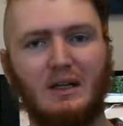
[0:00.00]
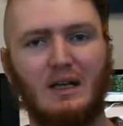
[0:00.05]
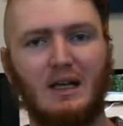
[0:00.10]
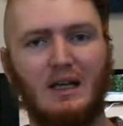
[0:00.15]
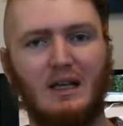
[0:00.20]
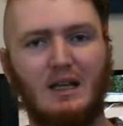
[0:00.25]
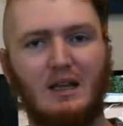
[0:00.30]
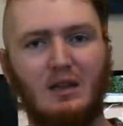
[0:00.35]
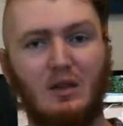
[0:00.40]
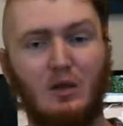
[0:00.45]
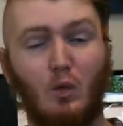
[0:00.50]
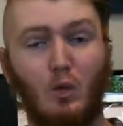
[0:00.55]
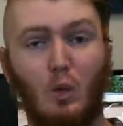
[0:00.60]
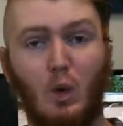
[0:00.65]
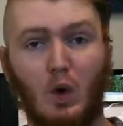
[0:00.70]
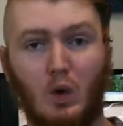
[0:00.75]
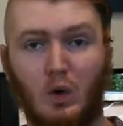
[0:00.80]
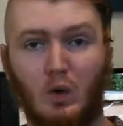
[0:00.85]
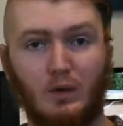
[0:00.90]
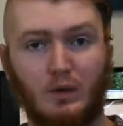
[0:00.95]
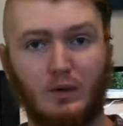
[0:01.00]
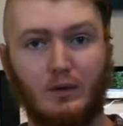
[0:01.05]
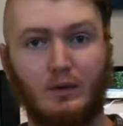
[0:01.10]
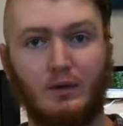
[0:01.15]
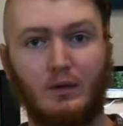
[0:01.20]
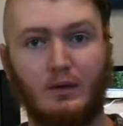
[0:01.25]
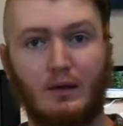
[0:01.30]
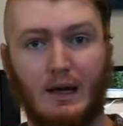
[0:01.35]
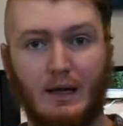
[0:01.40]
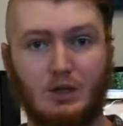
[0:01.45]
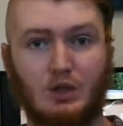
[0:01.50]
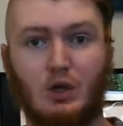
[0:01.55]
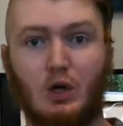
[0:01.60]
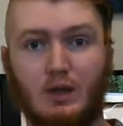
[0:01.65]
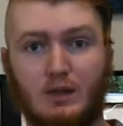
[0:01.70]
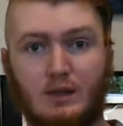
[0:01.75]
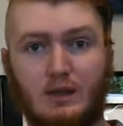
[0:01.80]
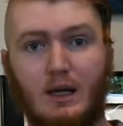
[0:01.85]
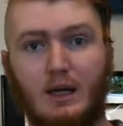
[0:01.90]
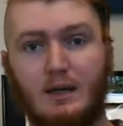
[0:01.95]
in the world has
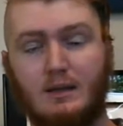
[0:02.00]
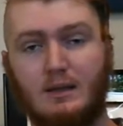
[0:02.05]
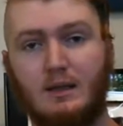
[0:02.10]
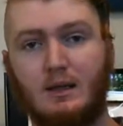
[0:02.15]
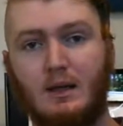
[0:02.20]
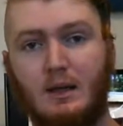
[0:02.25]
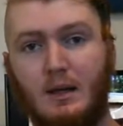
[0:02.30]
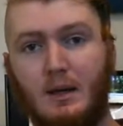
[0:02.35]
sharks in it.